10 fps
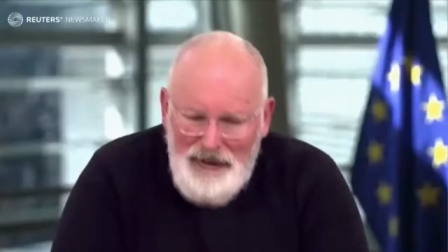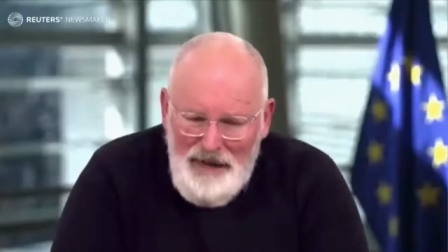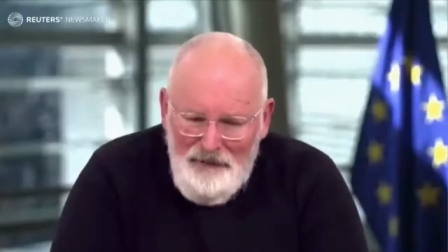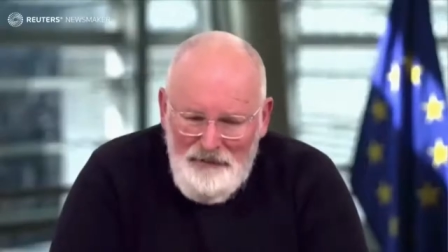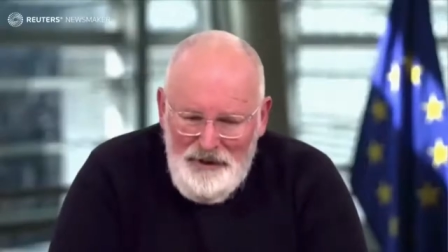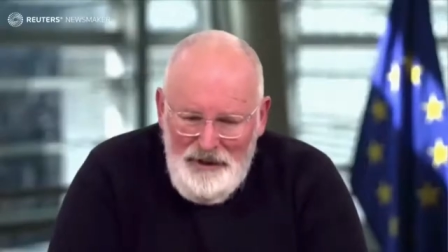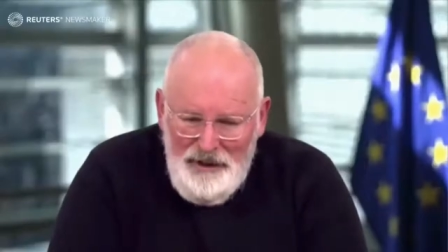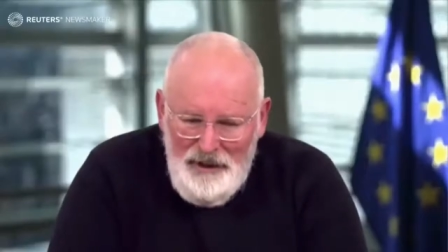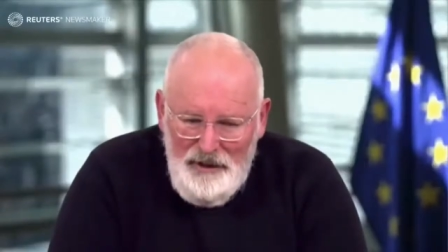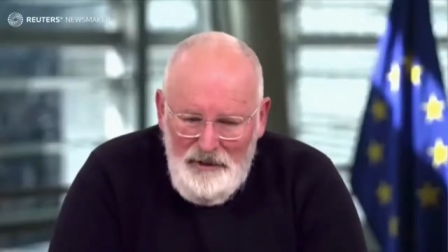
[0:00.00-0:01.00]
we have
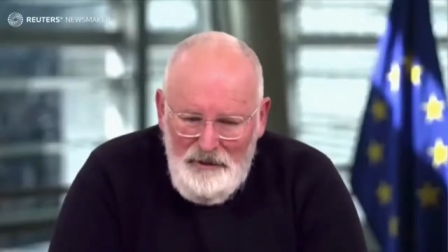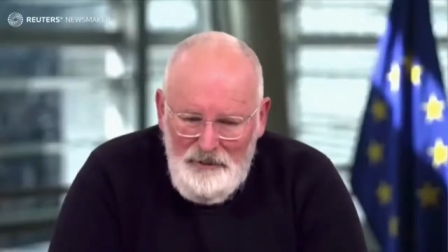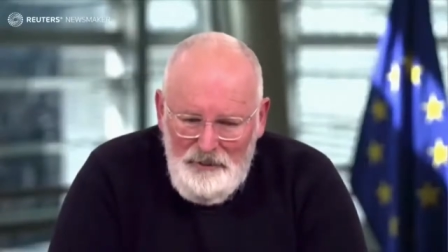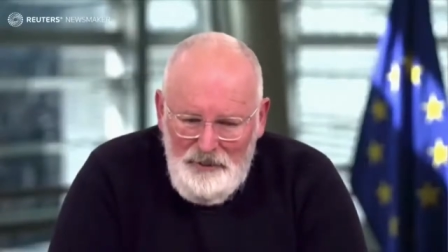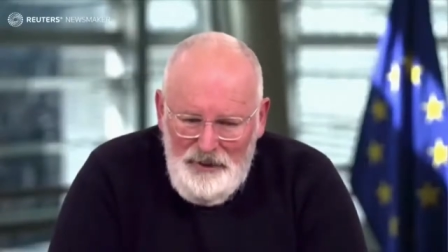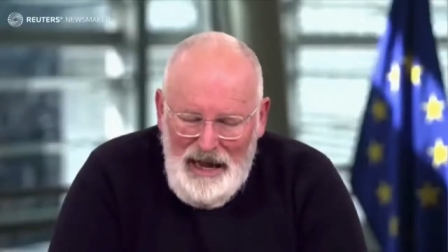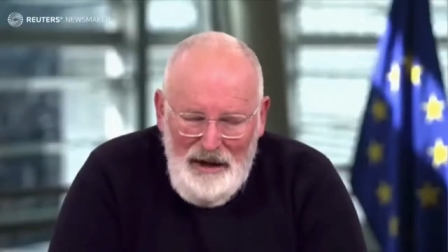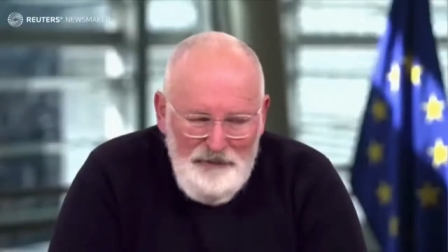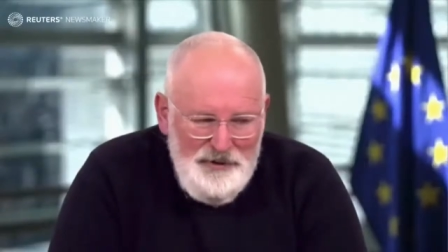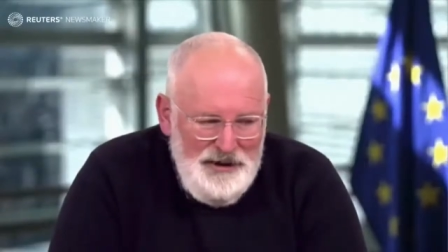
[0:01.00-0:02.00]

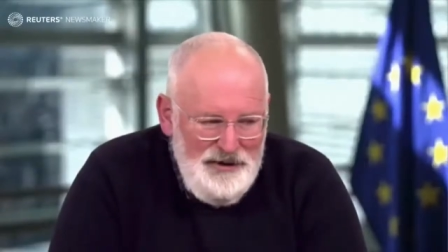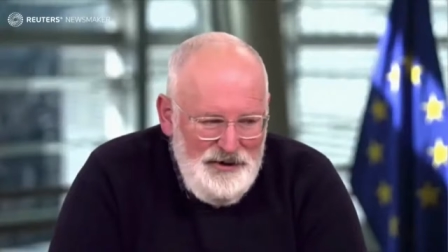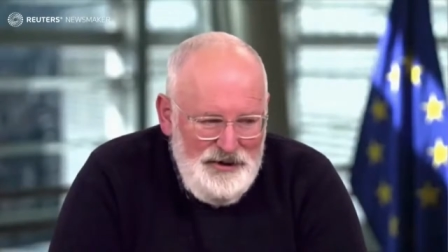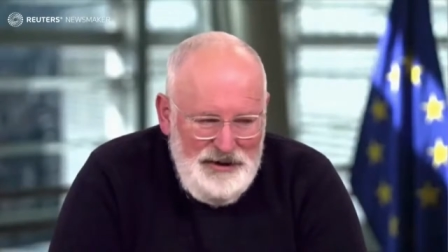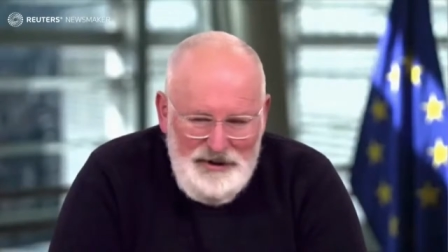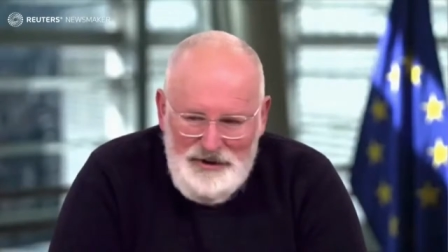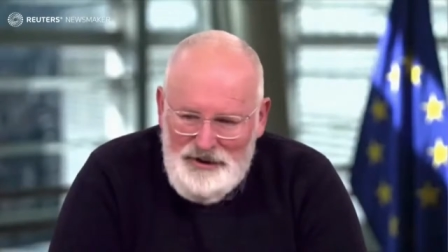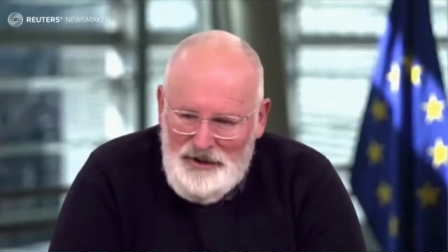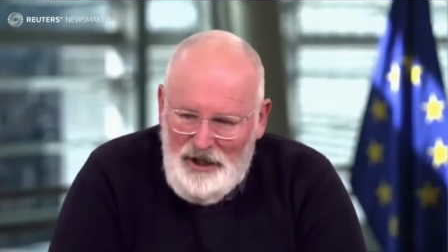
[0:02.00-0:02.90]
since